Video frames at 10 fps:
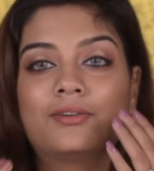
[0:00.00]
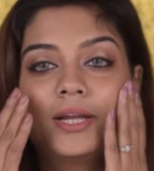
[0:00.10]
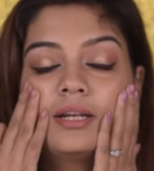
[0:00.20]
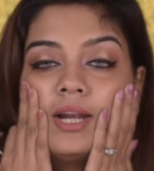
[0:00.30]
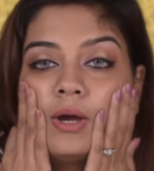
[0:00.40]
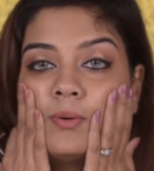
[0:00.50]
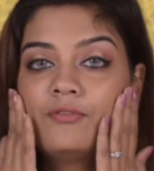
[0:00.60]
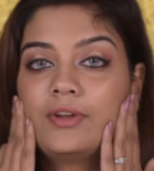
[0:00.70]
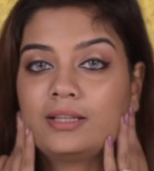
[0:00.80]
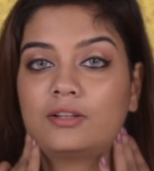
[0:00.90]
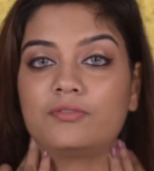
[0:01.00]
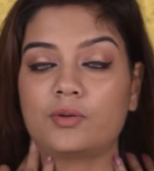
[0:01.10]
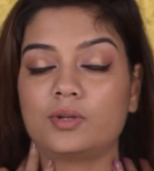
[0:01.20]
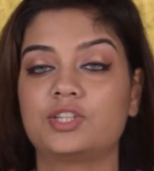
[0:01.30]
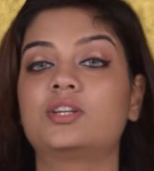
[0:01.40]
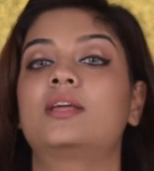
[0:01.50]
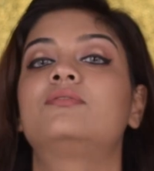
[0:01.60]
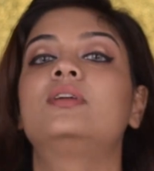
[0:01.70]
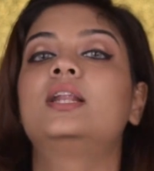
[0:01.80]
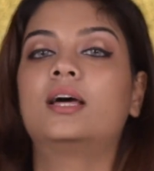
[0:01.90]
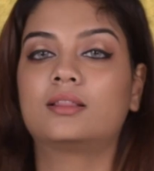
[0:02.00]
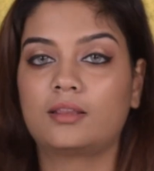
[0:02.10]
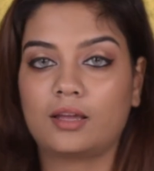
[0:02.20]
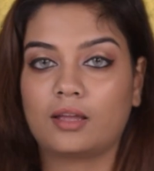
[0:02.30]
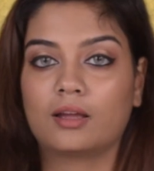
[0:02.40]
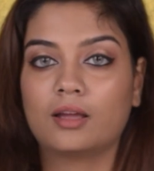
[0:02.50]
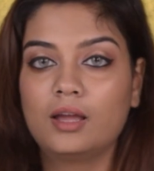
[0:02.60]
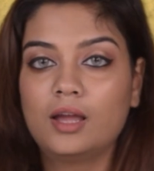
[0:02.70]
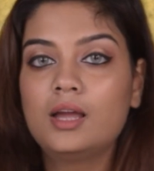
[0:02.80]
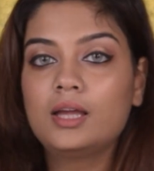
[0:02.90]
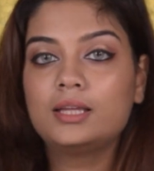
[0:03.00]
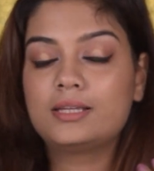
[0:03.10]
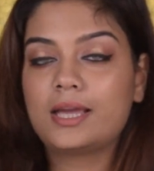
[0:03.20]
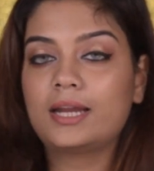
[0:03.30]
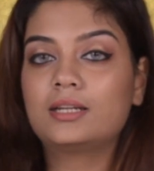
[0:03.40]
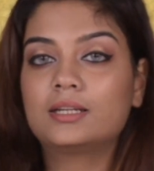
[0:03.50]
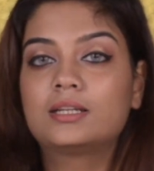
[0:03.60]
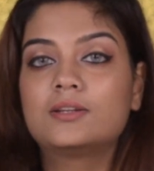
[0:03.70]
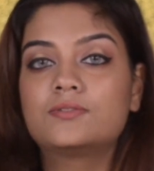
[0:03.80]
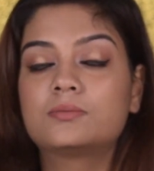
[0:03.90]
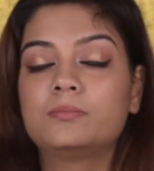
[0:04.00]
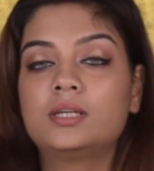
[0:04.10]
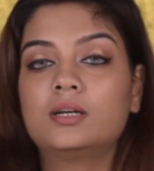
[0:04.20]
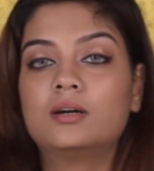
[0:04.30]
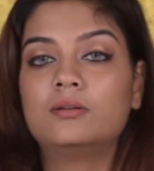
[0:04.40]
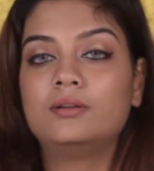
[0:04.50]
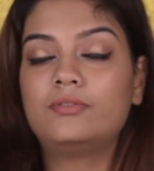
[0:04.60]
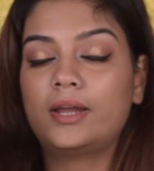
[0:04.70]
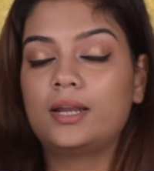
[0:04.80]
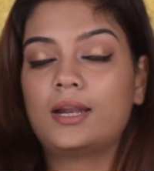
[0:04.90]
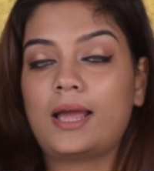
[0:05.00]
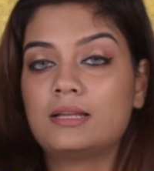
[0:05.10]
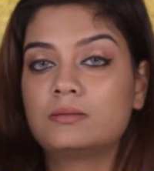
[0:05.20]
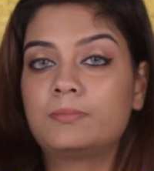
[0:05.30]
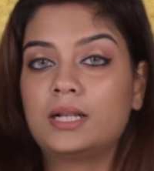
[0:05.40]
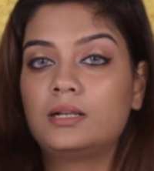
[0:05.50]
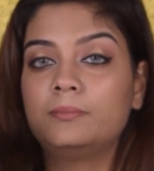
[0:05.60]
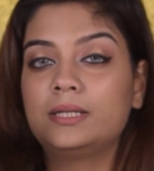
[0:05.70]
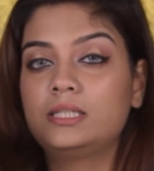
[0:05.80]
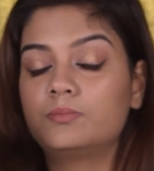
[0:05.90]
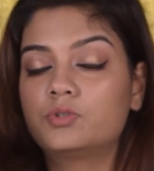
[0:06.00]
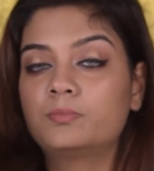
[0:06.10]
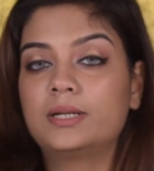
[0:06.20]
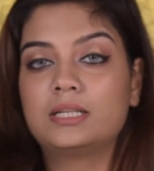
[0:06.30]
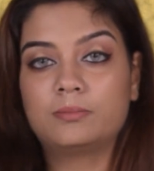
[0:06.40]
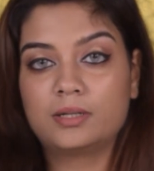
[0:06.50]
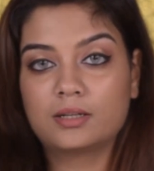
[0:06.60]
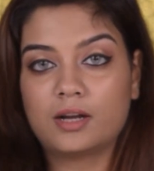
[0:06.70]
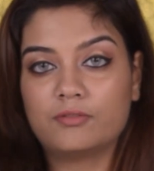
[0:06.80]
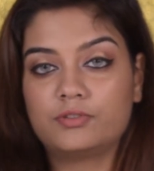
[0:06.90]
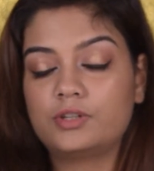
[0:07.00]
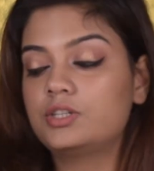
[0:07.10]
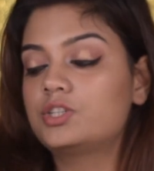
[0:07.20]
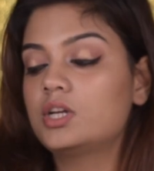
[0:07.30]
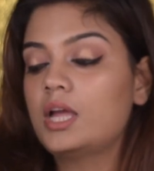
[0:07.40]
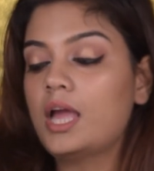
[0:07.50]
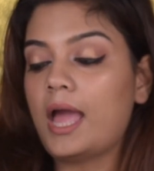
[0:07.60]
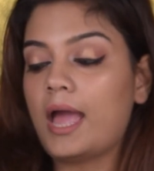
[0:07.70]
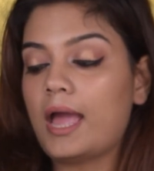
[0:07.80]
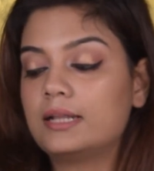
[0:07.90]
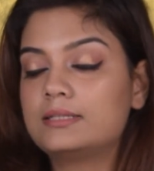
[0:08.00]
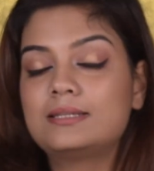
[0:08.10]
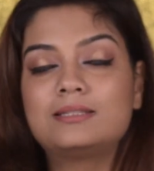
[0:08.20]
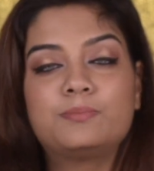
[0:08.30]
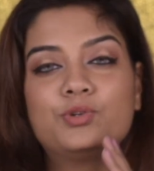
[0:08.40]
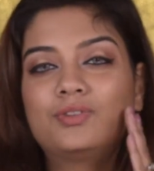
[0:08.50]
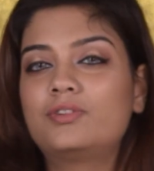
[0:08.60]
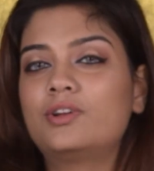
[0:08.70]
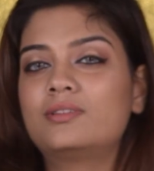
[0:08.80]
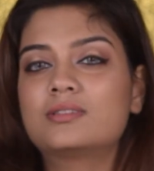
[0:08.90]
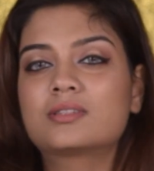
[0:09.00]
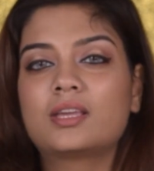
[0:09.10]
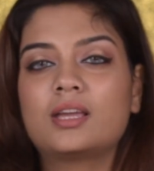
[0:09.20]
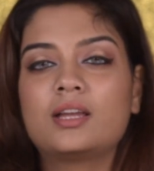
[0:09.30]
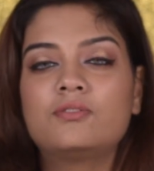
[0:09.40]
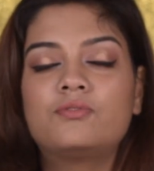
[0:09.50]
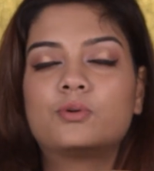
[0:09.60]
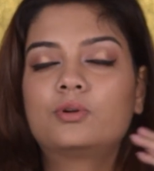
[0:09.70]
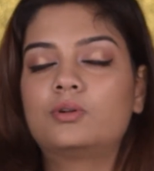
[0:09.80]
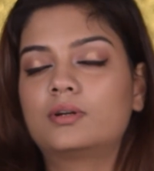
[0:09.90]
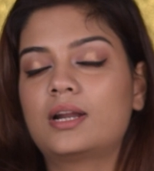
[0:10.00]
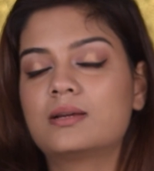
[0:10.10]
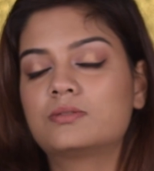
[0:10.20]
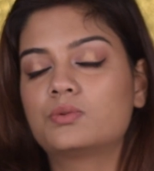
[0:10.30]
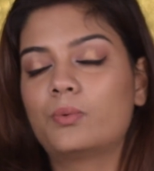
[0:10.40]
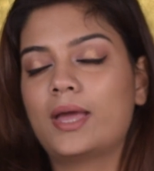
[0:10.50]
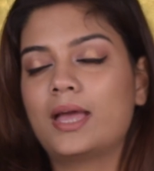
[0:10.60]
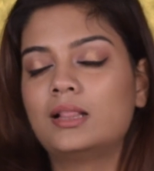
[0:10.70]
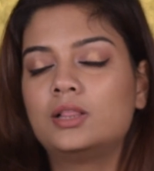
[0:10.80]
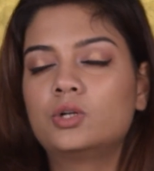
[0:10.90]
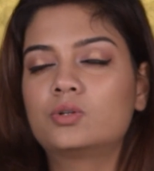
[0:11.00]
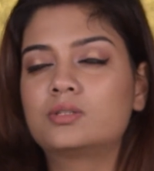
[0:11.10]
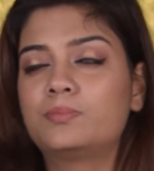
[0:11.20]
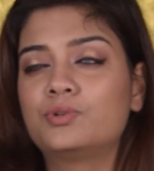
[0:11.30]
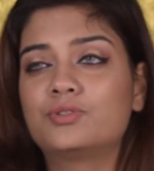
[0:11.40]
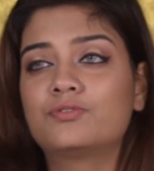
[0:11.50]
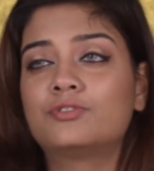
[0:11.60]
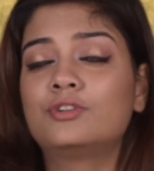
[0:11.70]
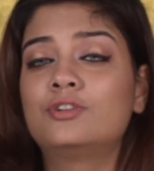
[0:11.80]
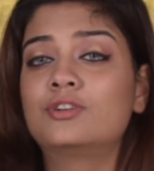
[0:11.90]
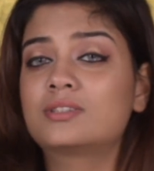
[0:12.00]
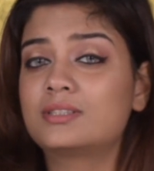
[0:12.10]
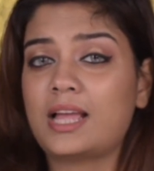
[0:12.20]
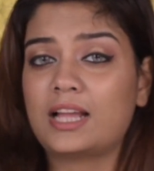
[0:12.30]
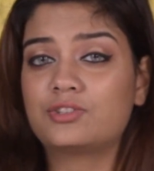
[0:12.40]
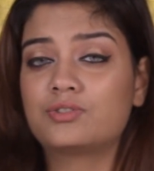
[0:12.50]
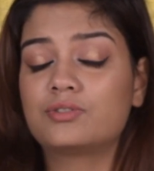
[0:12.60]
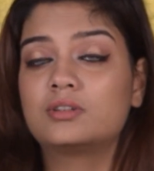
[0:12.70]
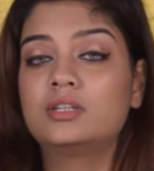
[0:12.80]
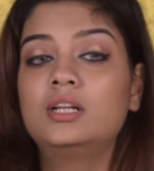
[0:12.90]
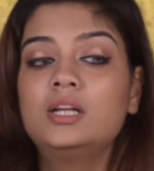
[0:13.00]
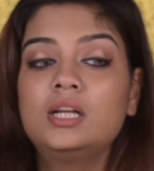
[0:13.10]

right now, I'm wearing the foundation, I feel nothing. Yet it gives me a very nice medium to buildable coverage and sits beautifully on the skin, photographs well, looks beautiful, looks natural,